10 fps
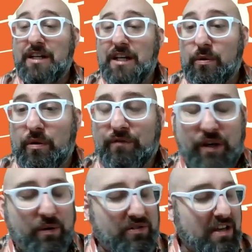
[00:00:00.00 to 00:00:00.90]
end-of-year
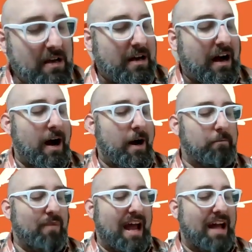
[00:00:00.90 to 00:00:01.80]
reviews,
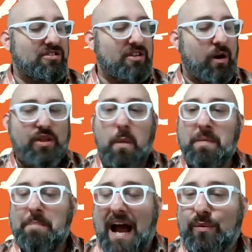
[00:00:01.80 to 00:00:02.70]
and so they'll
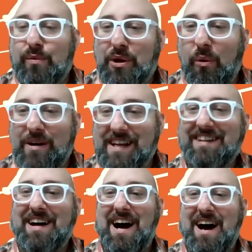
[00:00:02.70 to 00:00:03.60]
be back
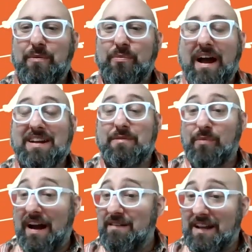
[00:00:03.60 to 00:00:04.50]
recording
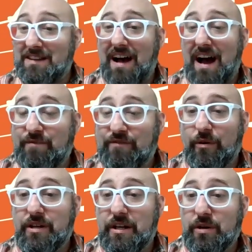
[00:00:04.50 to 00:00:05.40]
right in time
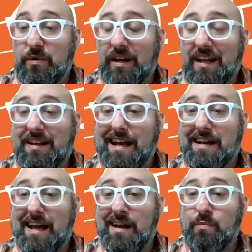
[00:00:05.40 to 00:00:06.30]
for you to
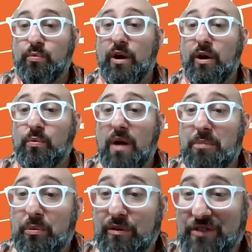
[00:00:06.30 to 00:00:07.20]
get a Royal
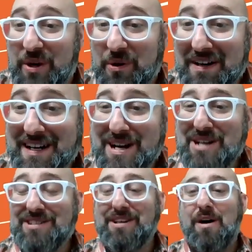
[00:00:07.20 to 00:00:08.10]
Rumble review.
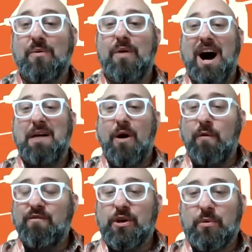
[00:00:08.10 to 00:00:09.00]
So
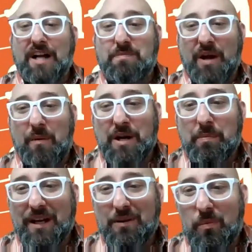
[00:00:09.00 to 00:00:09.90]
hopefully you're watching. But I want
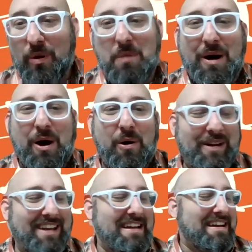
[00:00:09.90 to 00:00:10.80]
to bring in Will
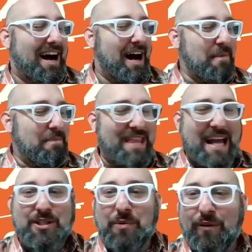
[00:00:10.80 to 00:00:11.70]
Mahoney.
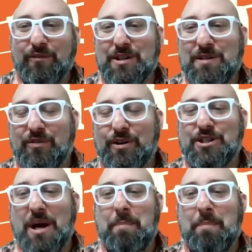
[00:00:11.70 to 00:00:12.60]
Thanks, Will, for
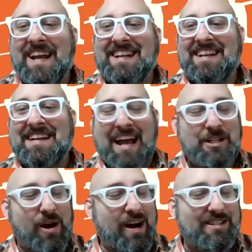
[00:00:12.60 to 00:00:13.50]
jumping in
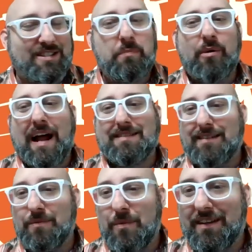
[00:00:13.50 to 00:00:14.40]
and talking some
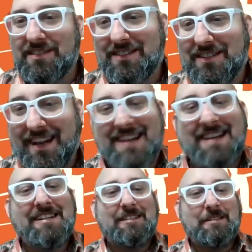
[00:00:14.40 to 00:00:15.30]
wrestling with us today.